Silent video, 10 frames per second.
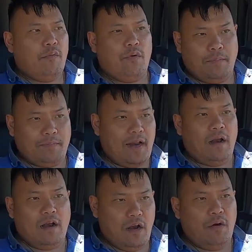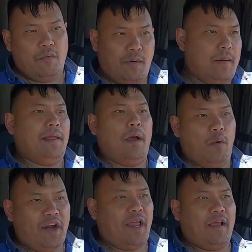when I'm not on a load, when I'm not
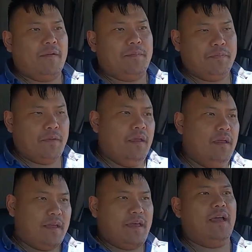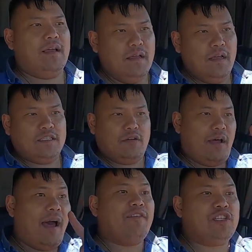working, okay? So
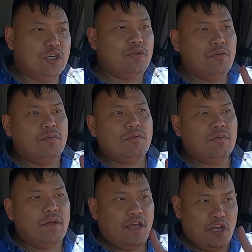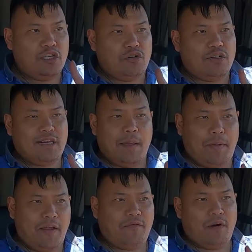I have 2 insurance that
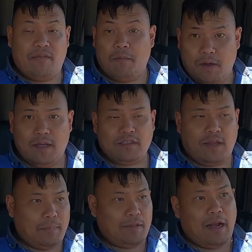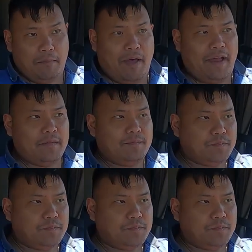I'm paying for every month, so keep that in mind.